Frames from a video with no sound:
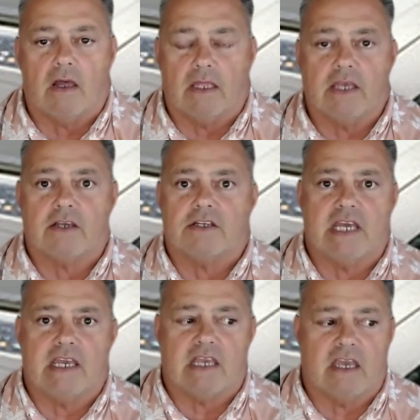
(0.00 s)
it could
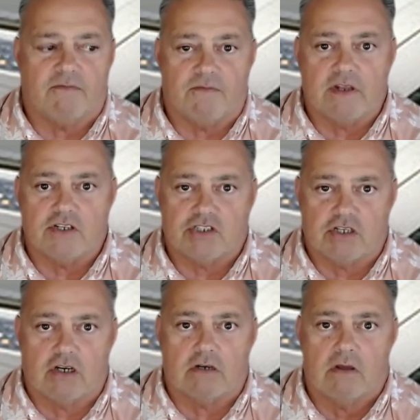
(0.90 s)
take a
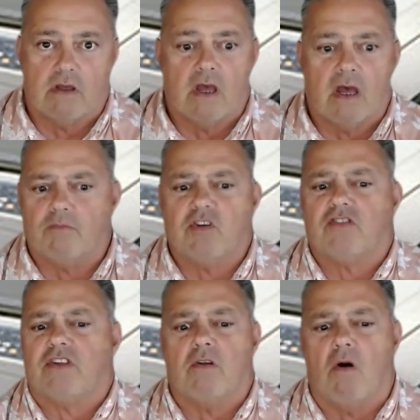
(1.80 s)
finisher,
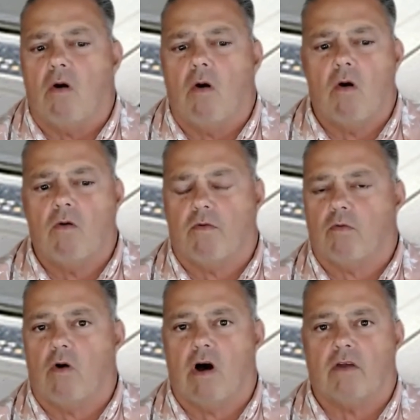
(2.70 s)
just an
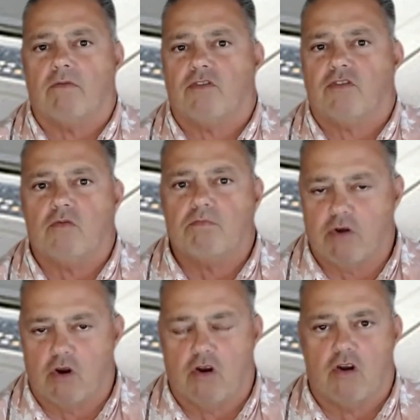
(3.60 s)
overall
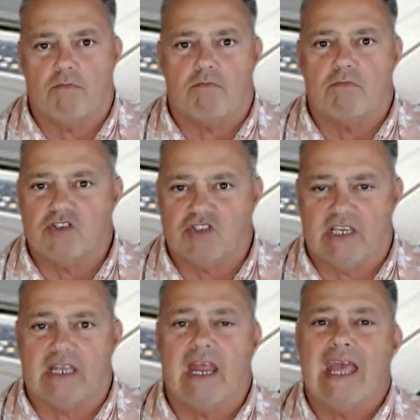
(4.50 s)
superb
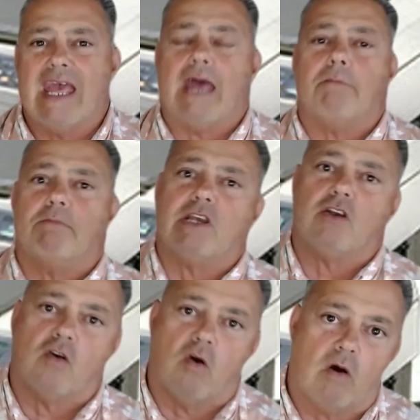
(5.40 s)
machine. And
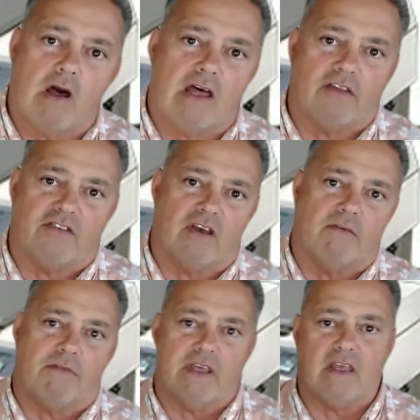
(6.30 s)
because
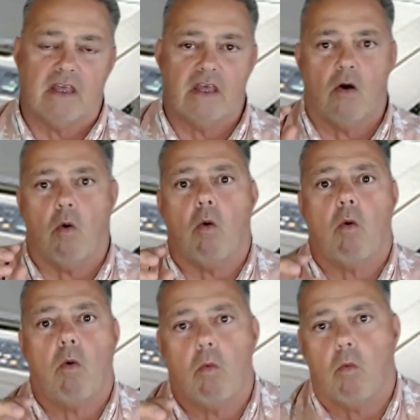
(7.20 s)
of the
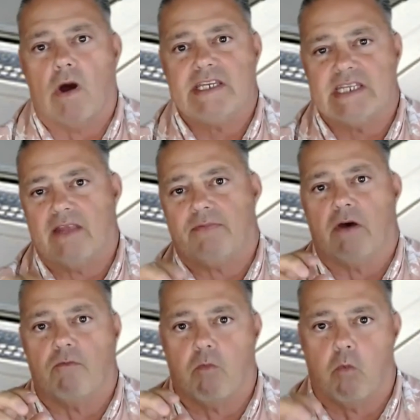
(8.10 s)
1/10
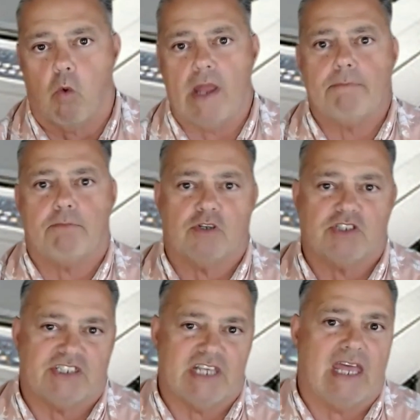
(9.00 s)
of
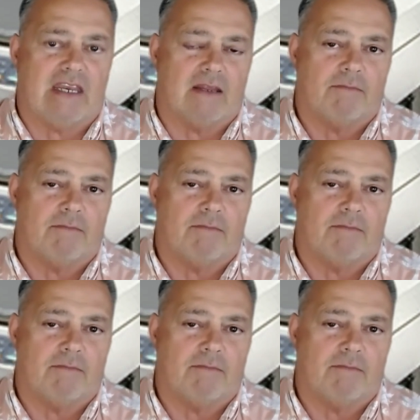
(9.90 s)
1%,